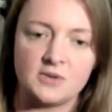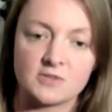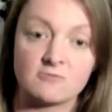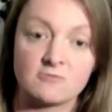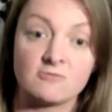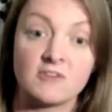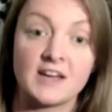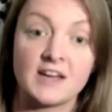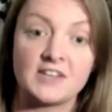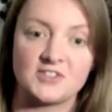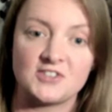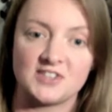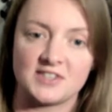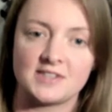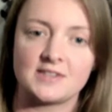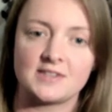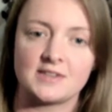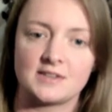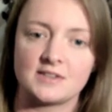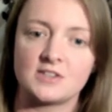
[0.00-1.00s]
It's
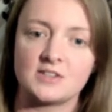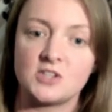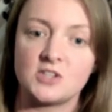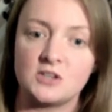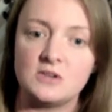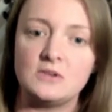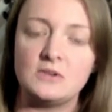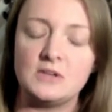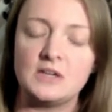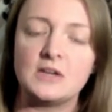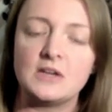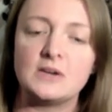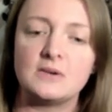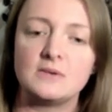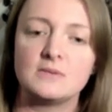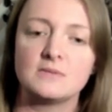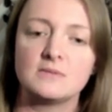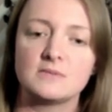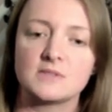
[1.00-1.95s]
registered to you.